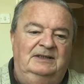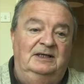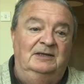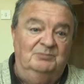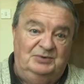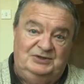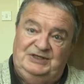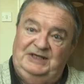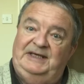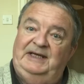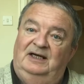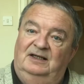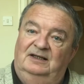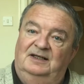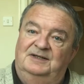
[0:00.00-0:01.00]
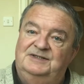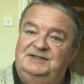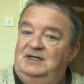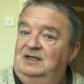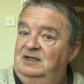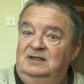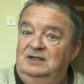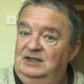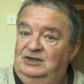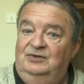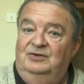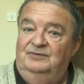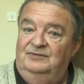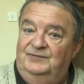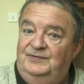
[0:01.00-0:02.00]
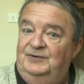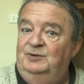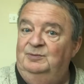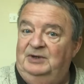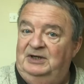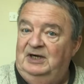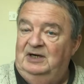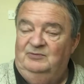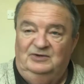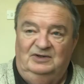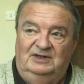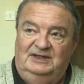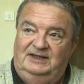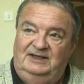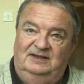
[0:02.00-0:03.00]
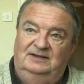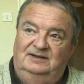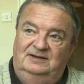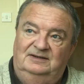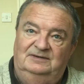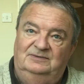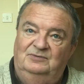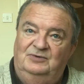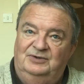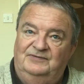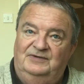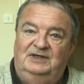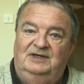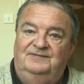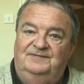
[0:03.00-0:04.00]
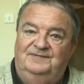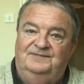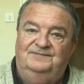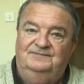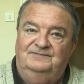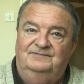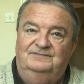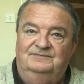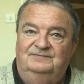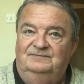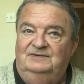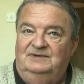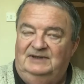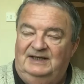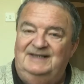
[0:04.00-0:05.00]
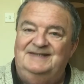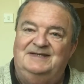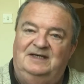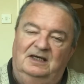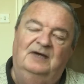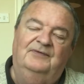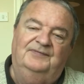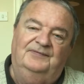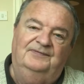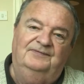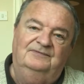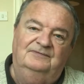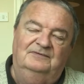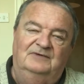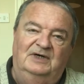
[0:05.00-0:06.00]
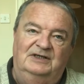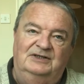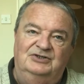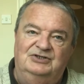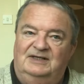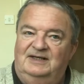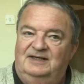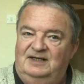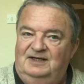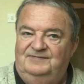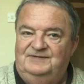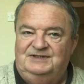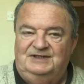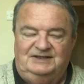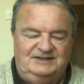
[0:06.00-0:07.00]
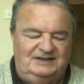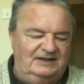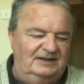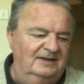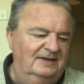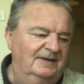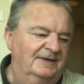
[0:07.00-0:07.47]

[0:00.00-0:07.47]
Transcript: in particular, let's say a Nikon film camera, like one of the later F range, like the F60,